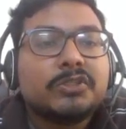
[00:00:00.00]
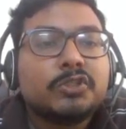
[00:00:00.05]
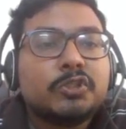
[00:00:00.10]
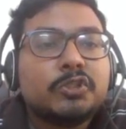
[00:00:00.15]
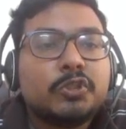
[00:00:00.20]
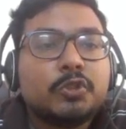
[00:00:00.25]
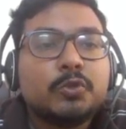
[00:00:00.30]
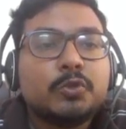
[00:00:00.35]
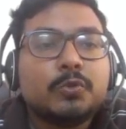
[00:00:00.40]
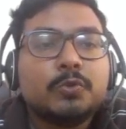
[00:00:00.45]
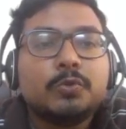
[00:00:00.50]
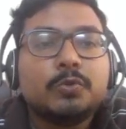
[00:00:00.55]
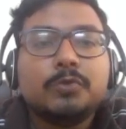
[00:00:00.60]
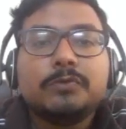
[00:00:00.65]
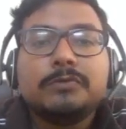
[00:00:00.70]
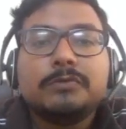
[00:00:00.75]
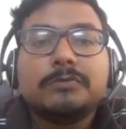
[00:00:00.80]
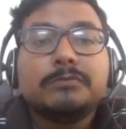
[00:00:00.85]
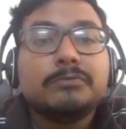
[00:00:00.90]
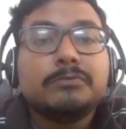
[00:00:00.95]
2
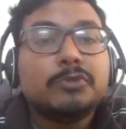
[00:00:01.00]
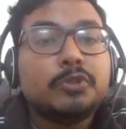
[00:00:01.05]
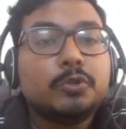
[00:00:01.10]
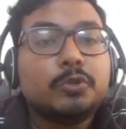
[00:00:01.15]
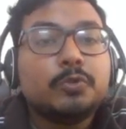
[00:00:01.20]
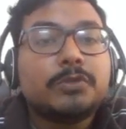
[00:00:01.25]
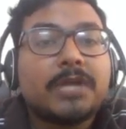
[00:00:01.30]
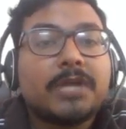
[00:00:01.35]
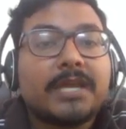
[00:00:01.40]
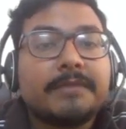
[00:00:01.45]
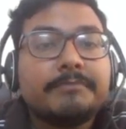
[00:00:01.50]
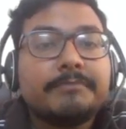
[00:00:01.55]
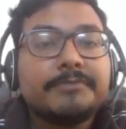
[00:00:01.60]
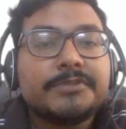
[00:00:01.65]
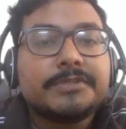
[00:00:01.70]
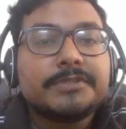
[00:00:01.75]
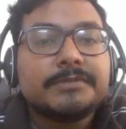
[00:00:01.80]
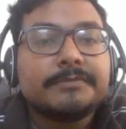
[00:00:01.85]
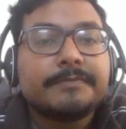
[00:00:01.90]
two times